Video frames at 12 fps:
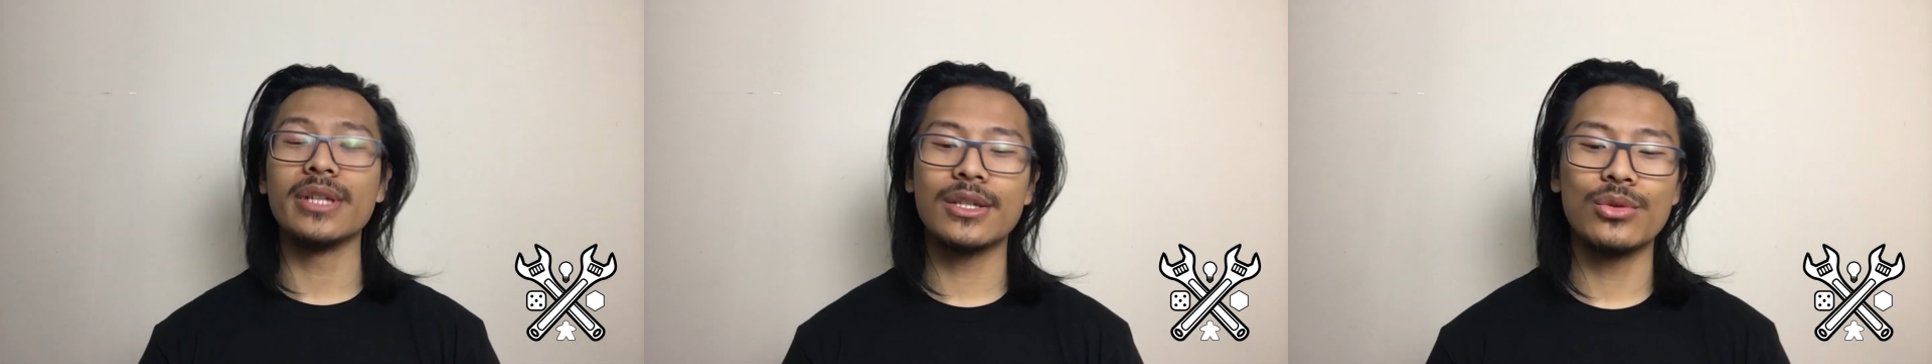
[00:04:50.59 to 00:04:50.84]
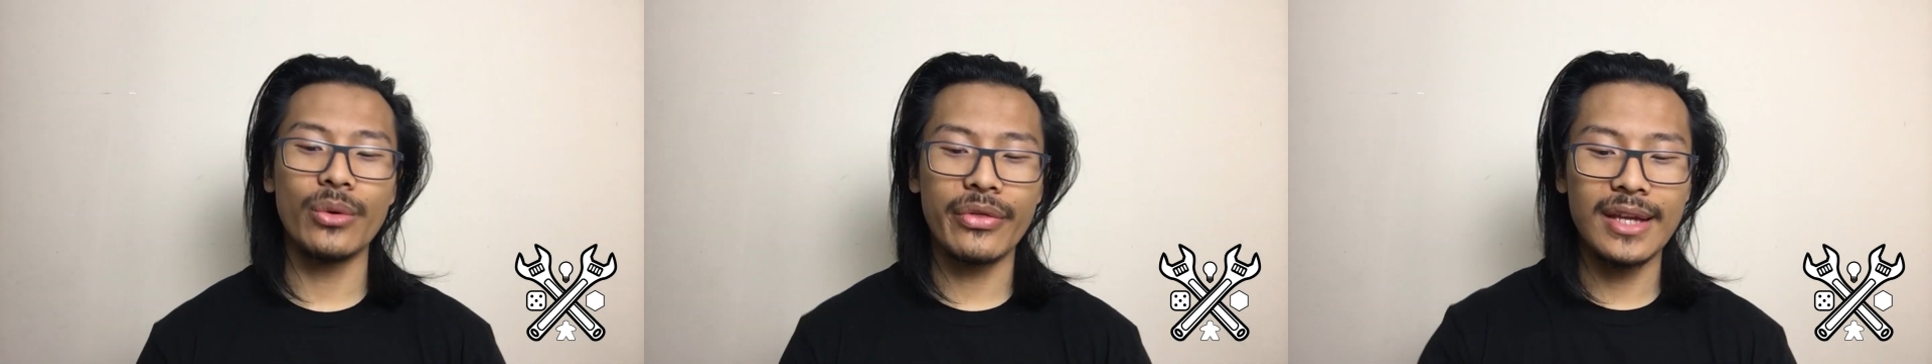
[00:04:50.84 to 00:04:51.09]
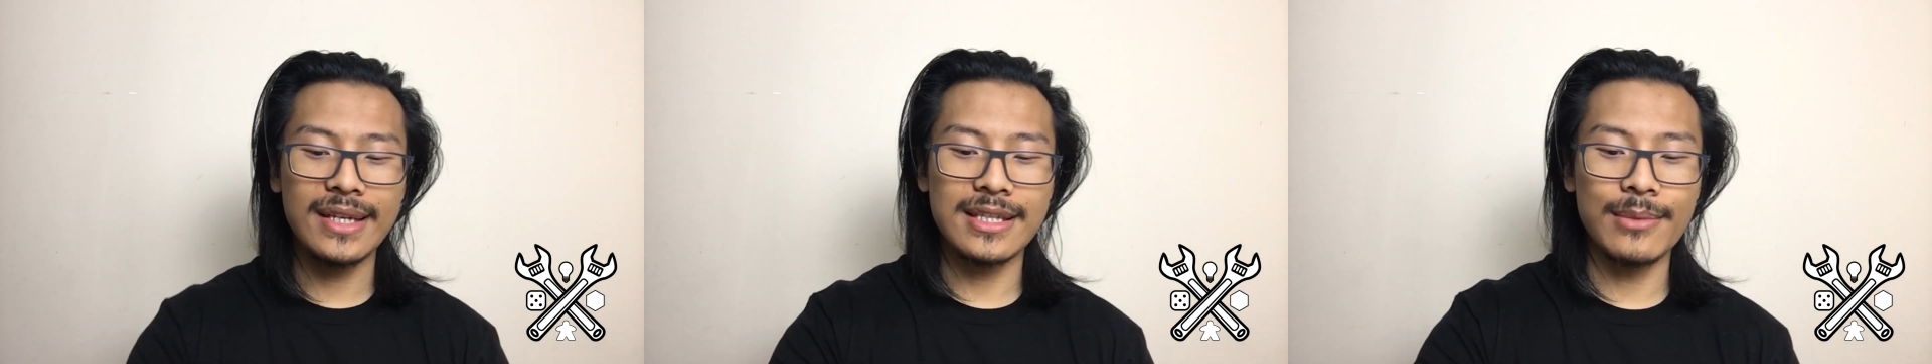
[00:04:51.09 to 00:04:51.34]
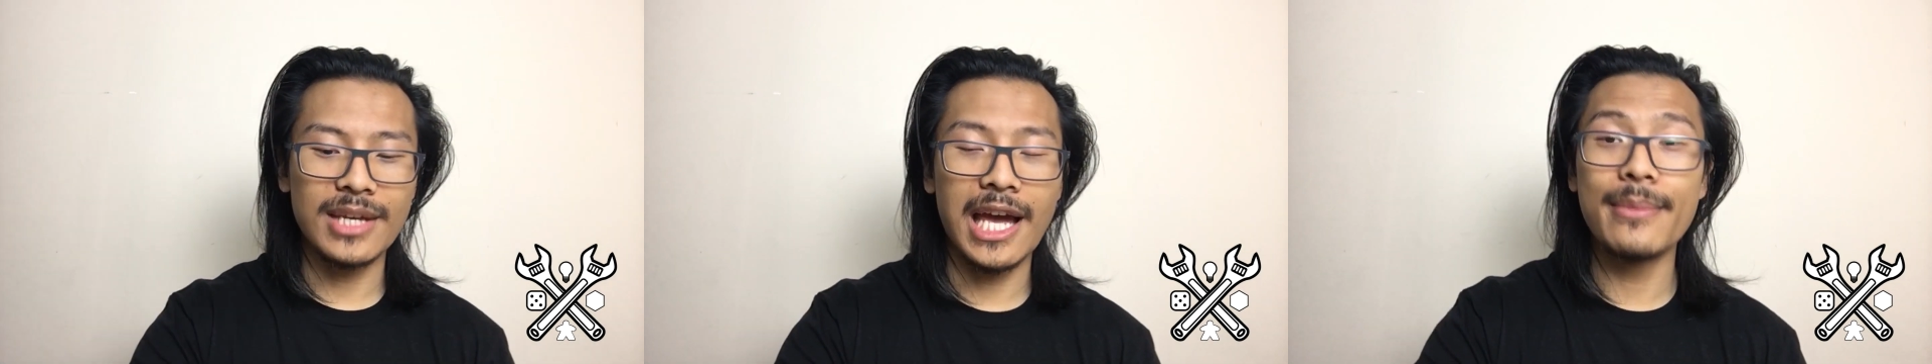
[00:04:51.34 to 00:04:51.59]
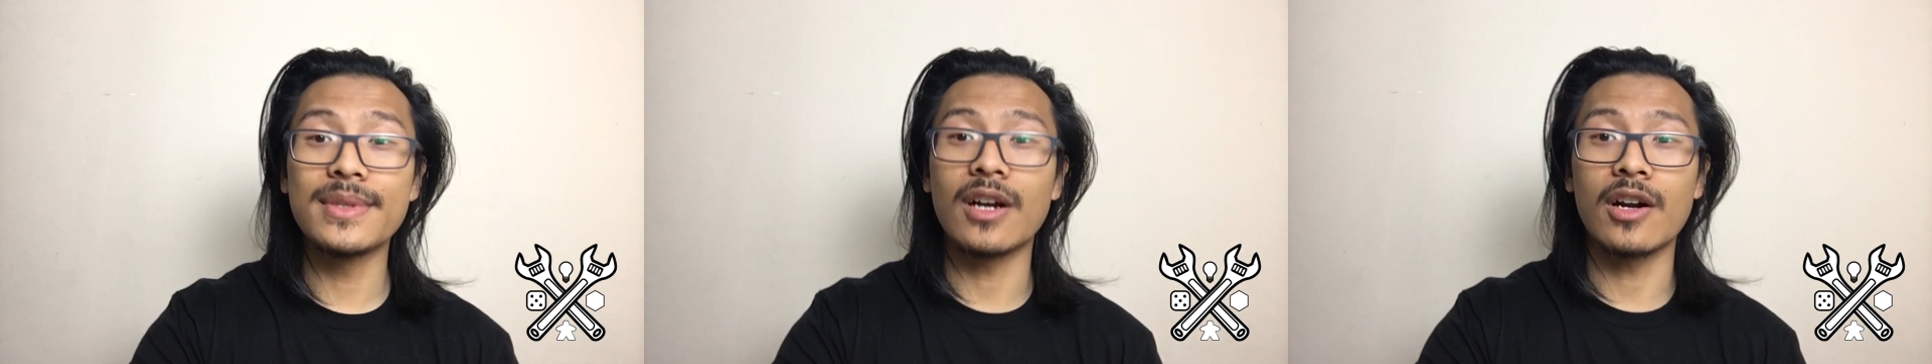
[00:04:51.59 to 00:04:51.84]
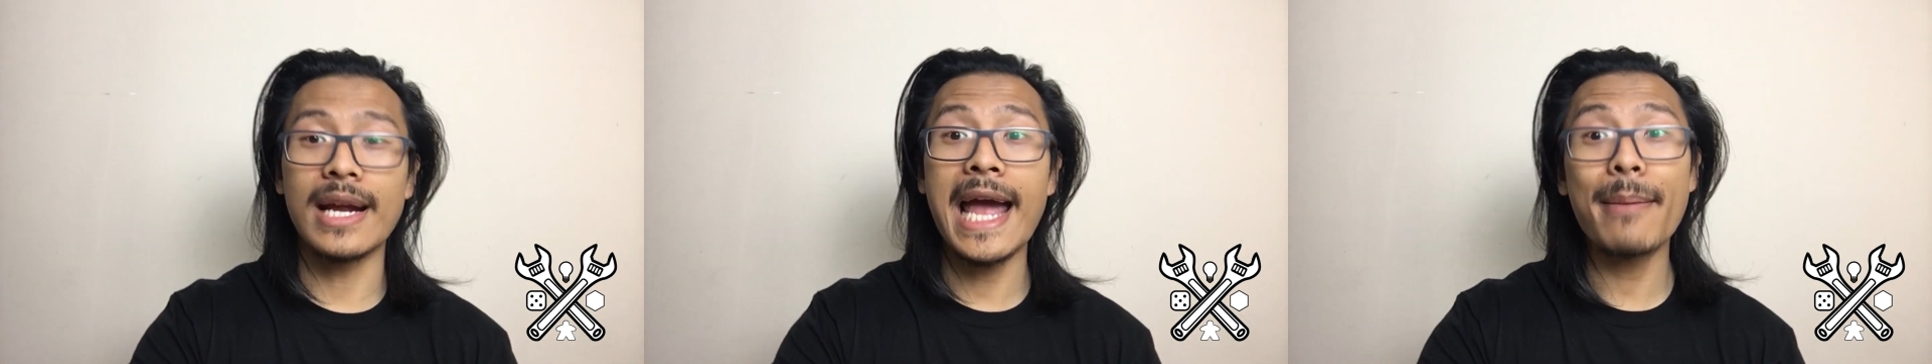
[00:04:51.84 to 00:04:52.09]
cool things sometimes are
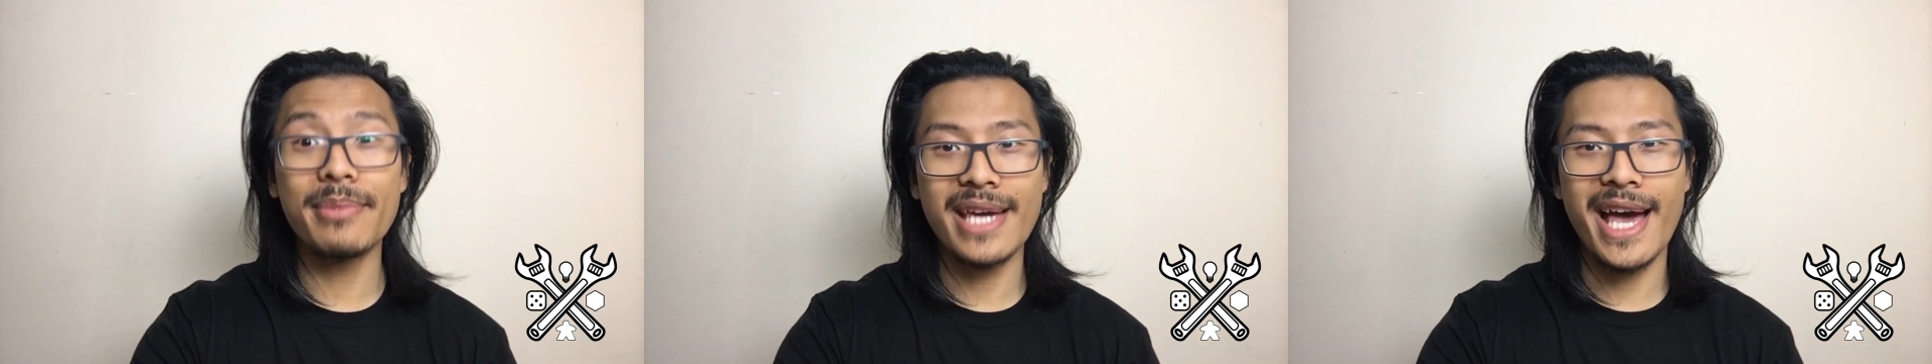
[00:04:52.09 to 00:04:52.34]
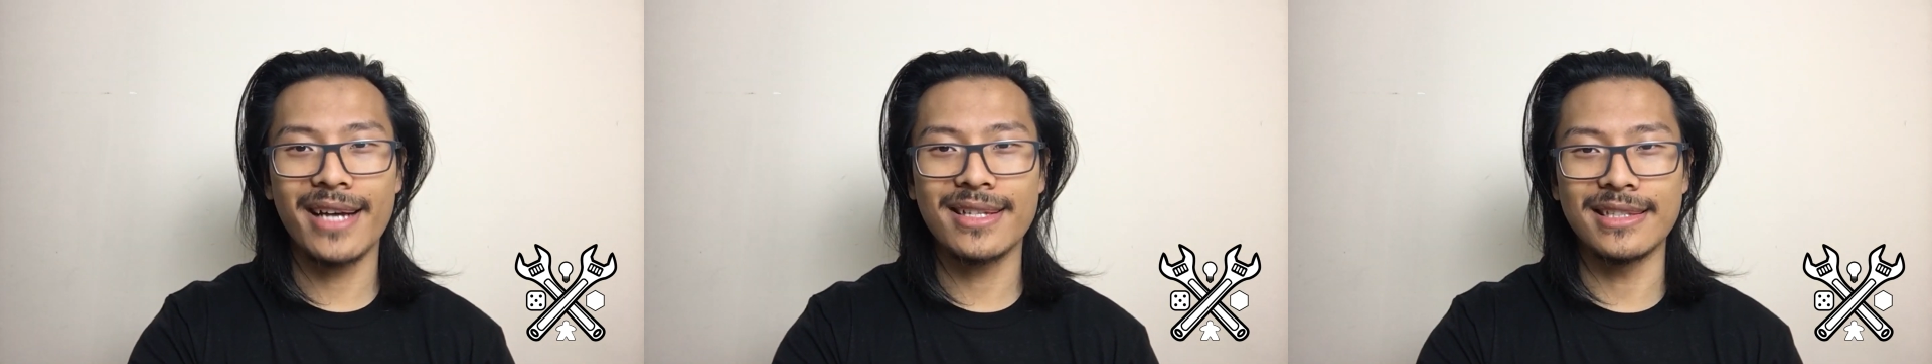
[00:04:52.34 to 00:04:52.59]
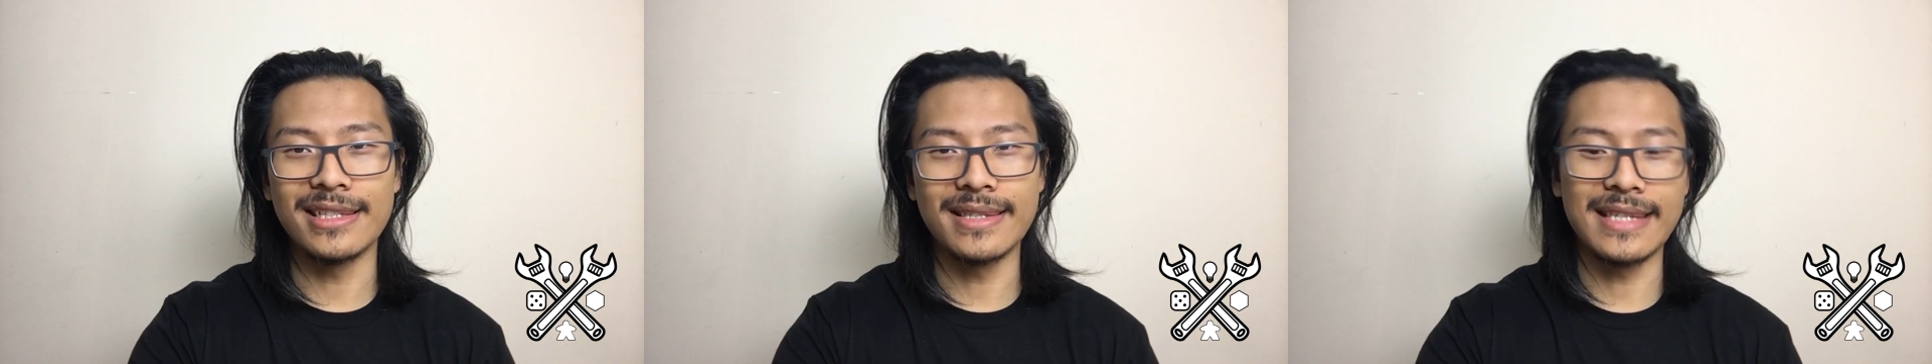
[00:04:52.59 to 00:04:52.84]
happy accidents,